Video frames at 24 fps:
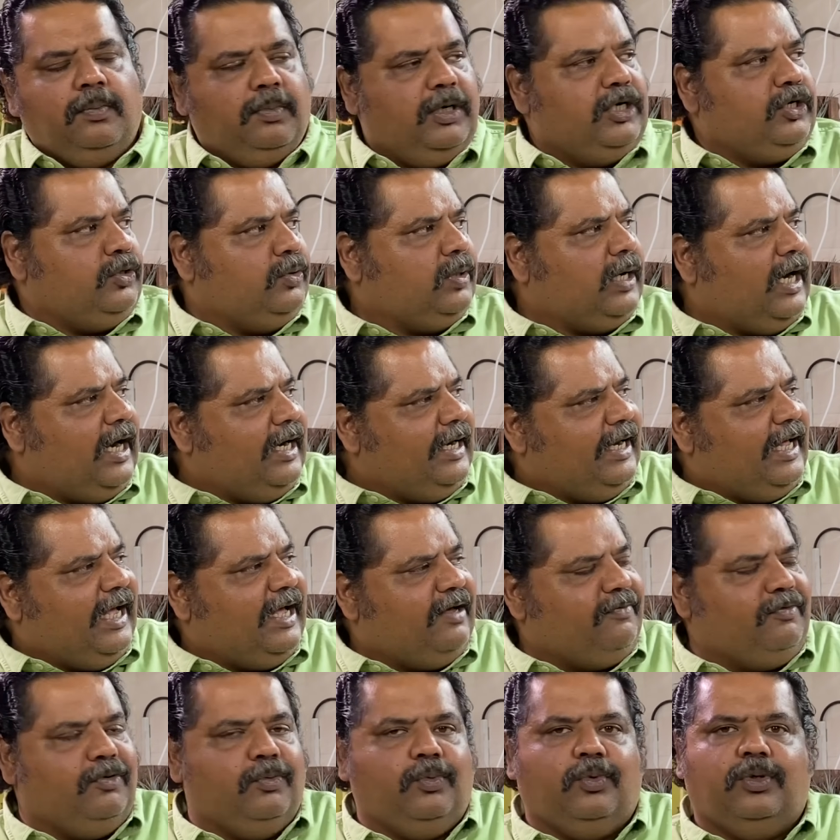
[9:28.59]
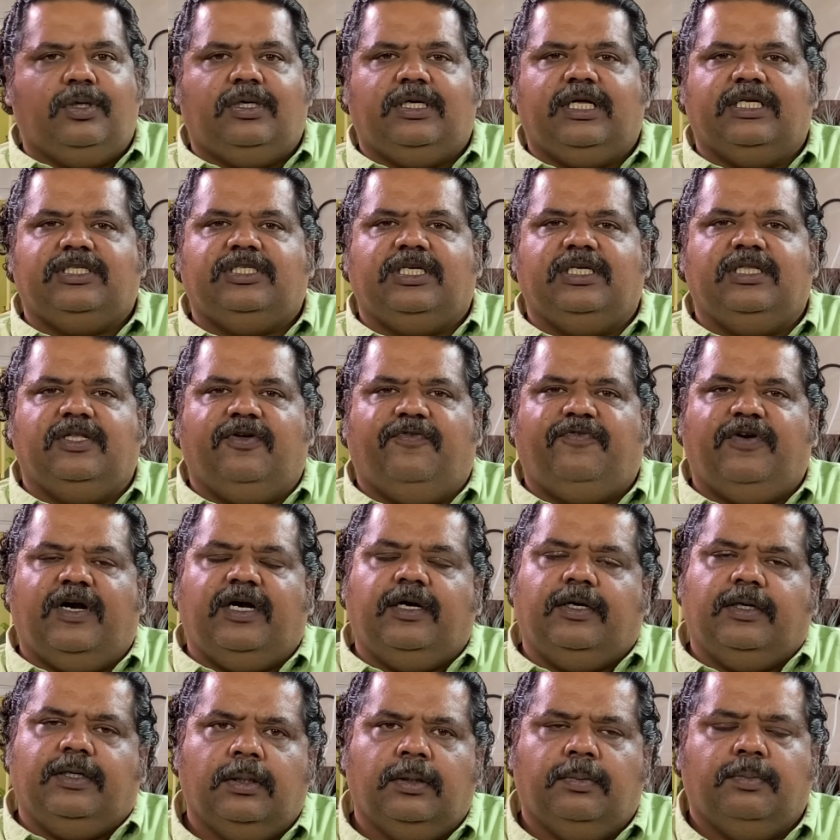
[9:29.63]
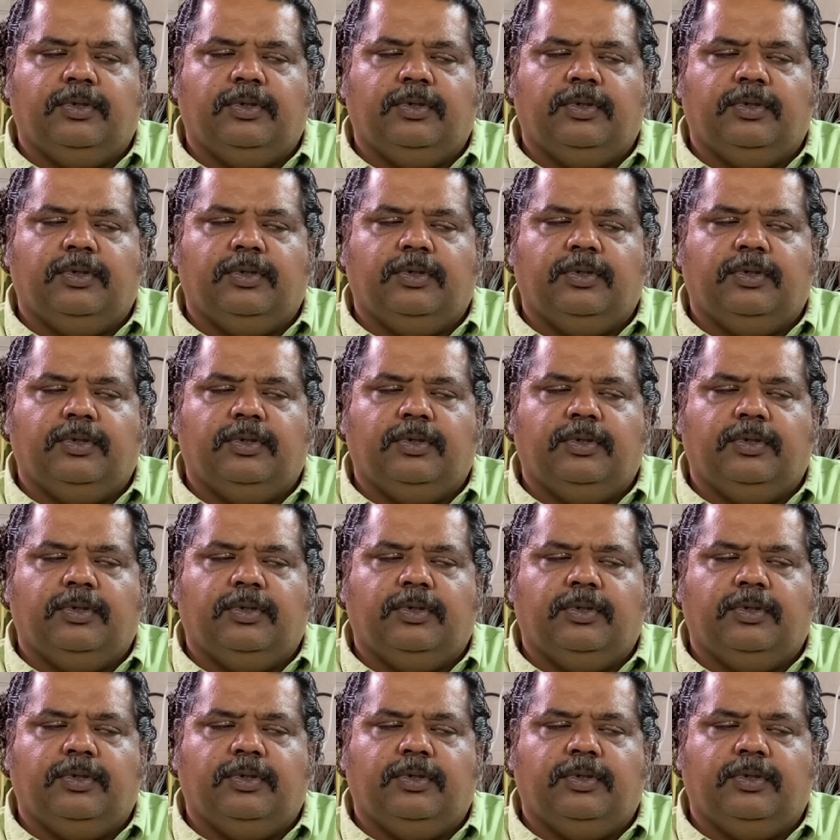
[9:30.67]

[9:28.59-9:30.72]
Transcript: But you can't have a wood touching the front